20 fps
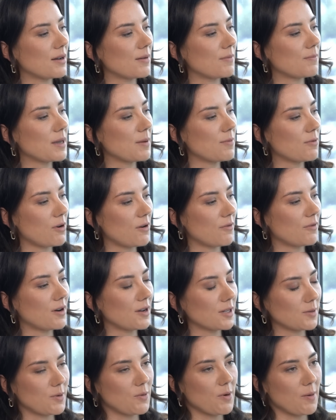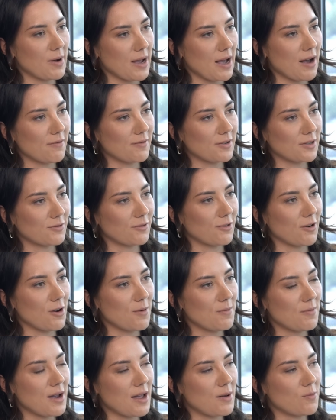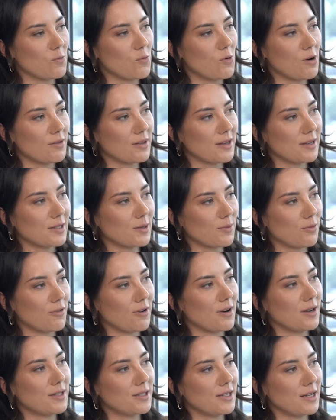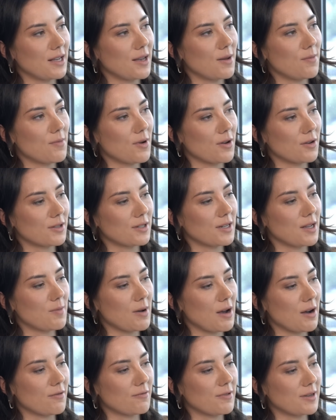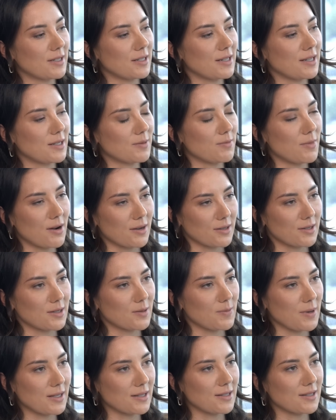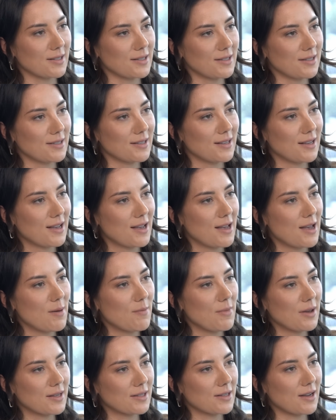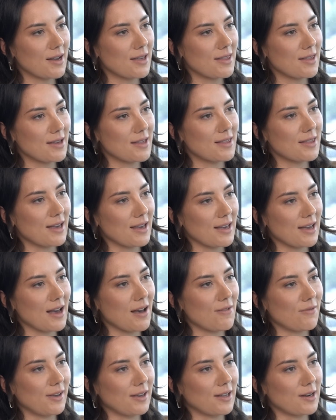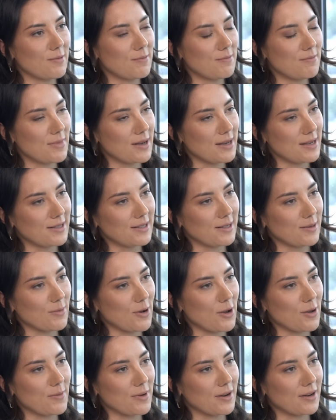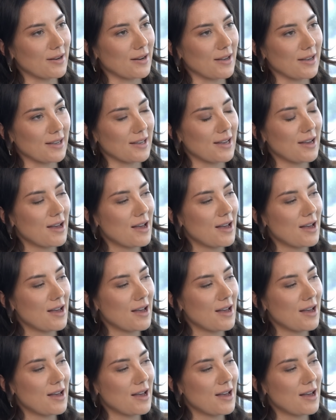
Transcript: people often ask me where my outfit's from, and what they're surprised to hear mostly about recently is Marks and Spencer's, because I think they're having an amazing moment. Like